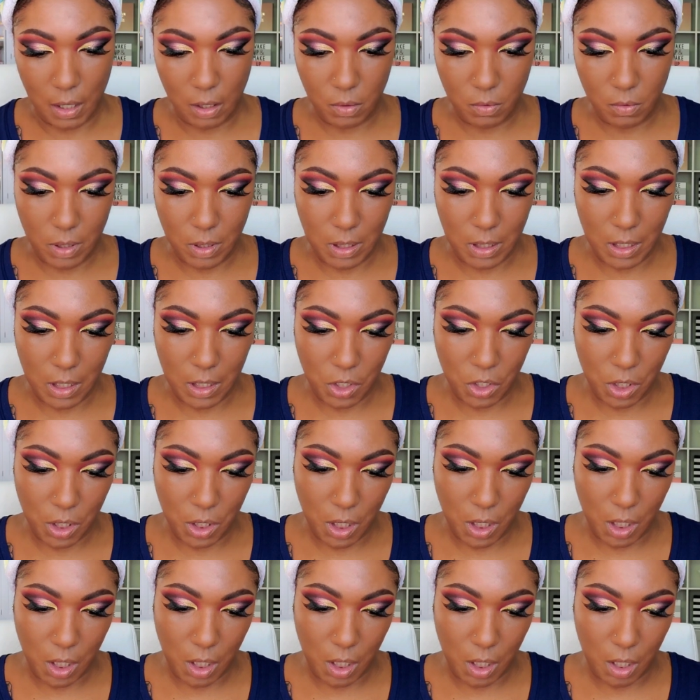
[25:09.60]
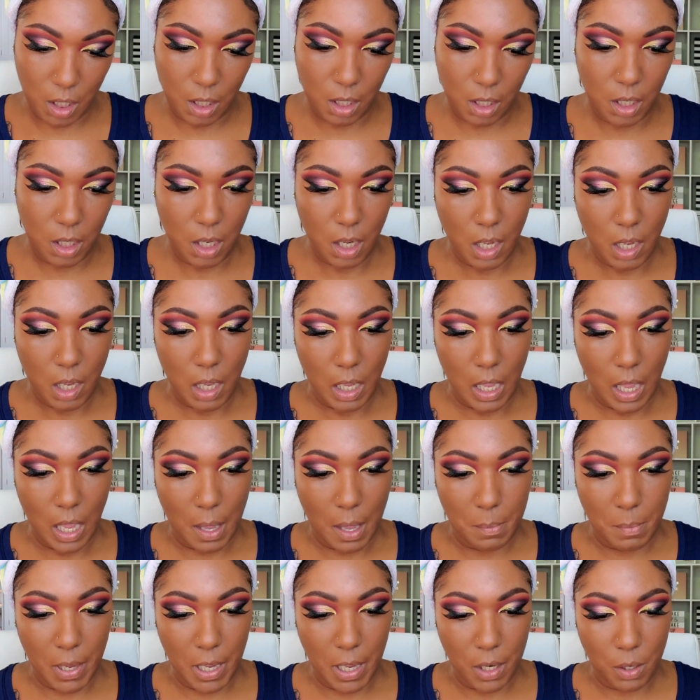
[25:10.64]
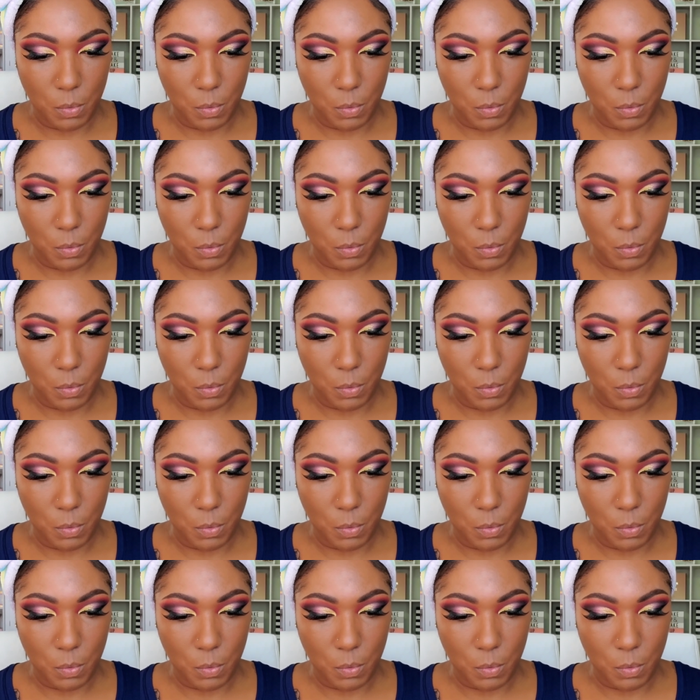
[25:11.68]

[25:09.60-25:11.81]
I don't see a shade. I might